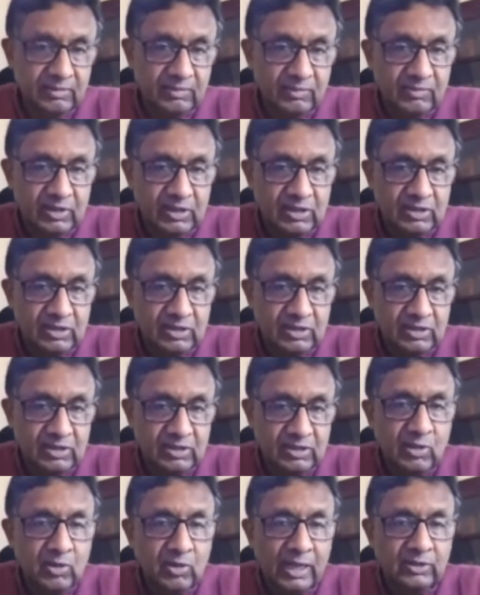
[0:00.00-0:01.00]
which is
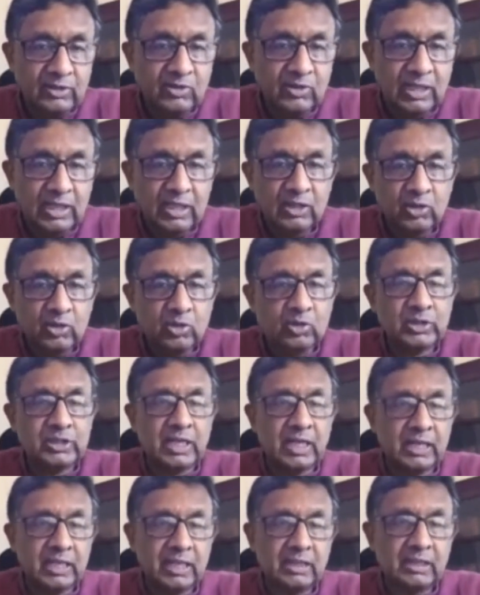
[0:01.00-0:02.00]
now actually Hindu
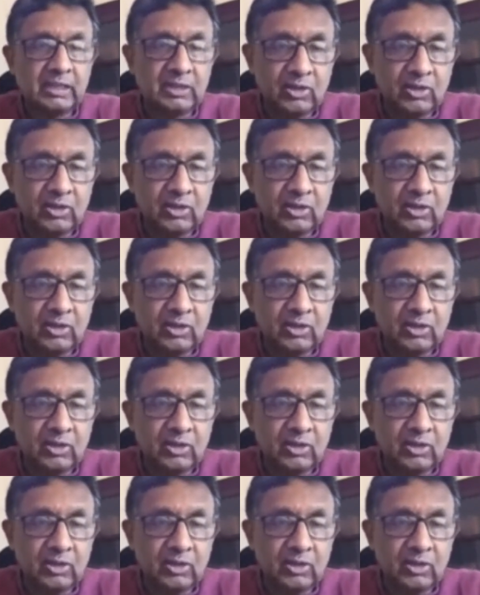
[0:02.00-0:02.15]
shining,